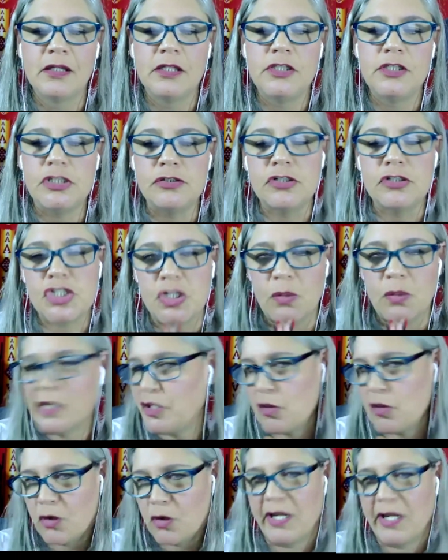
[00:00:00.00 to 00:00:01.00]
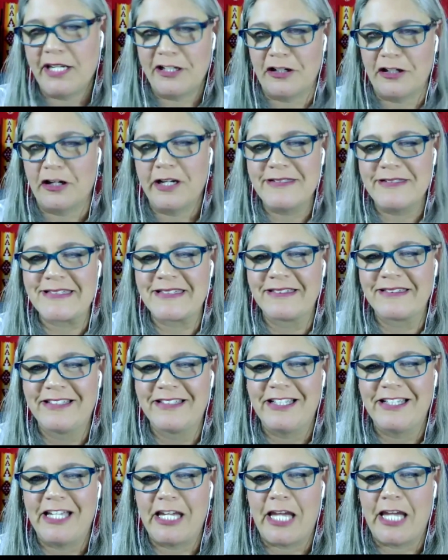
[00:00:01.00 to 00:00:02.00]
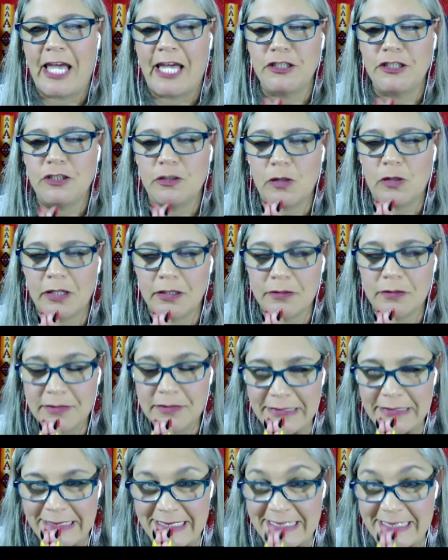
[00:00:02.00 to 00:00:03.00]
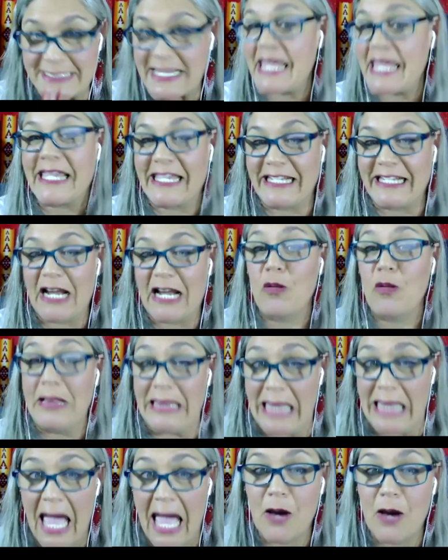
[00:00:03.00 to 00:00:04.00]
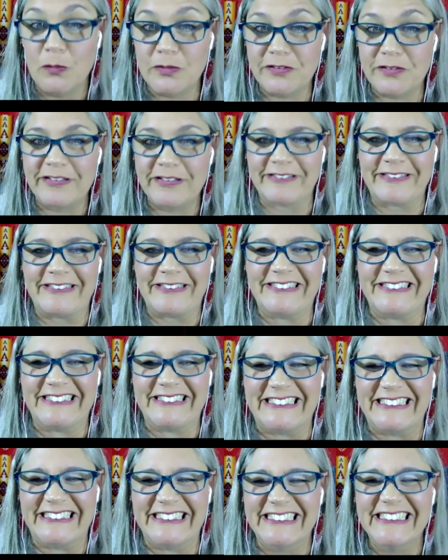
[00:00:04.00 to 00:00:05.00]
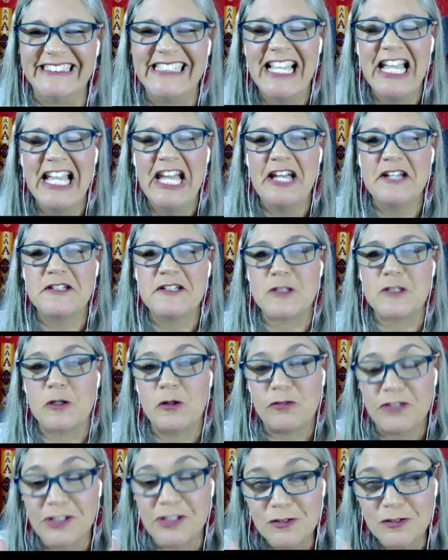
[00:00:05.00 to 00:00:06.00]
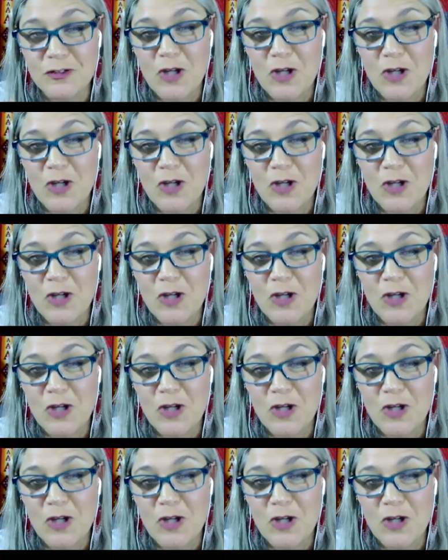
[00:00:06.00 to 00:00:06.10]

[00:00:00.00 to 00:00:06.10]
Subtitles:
you're showing your ignorance and you're saying it out loud. So if you